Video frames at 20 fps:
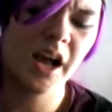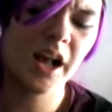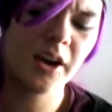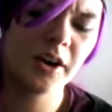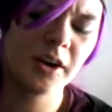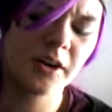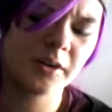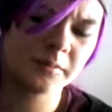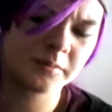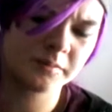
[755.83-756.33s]
I
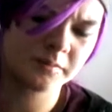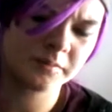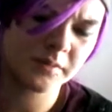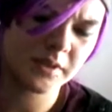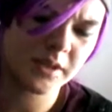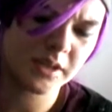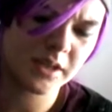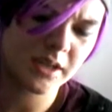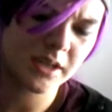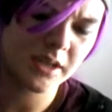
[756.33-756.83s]
don't know.
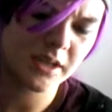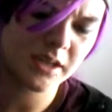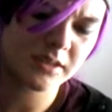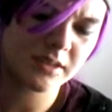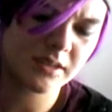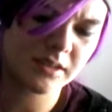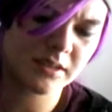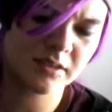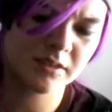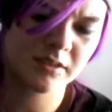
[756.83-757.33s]
Like, I
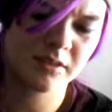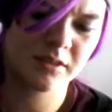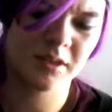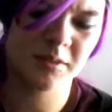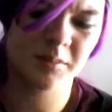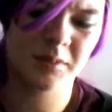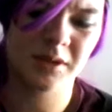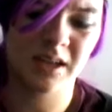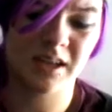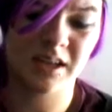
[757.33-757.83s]
guess it's
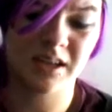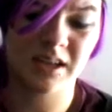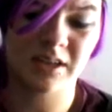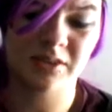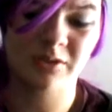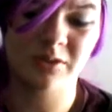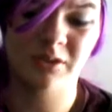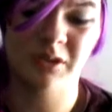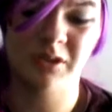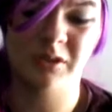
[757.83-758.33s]
gonna be like an
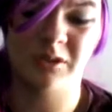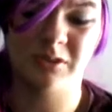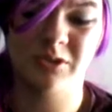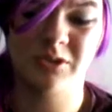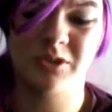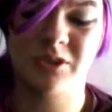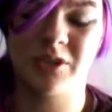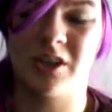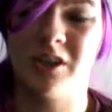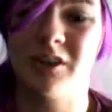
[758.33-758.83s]
actual little
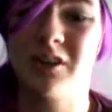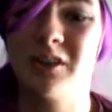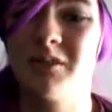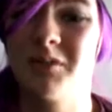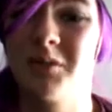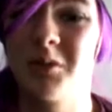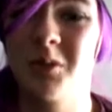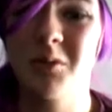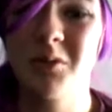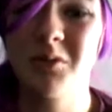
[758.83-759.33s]
chunk
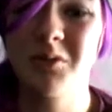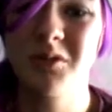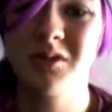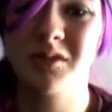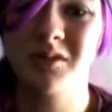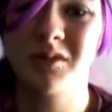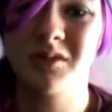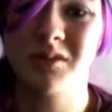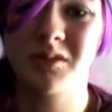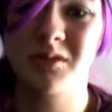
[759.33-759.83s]
of
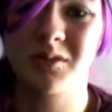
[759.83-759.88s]
gold,